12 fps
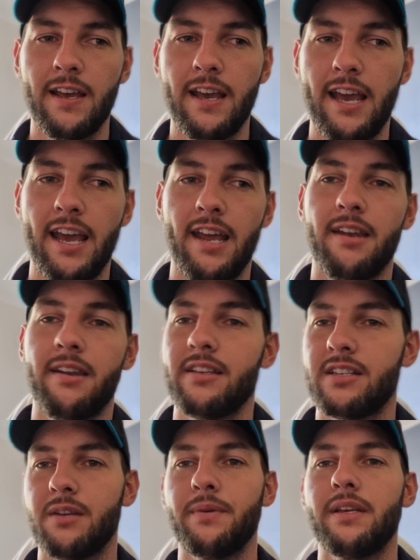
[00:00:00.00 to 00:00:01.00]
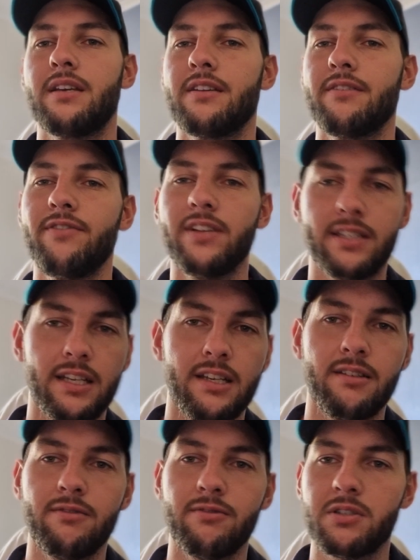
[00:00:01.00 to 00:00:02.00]
And there's going to be
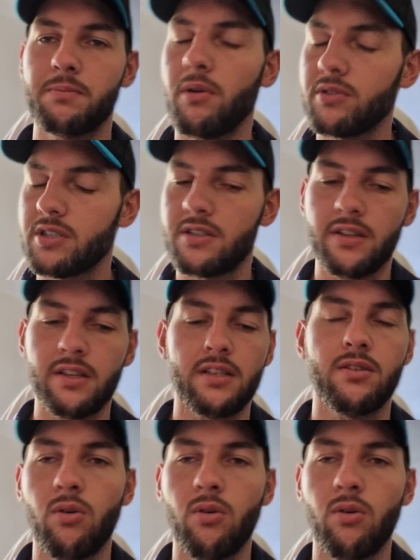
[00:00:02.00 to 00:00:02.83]
conflicting responses to this,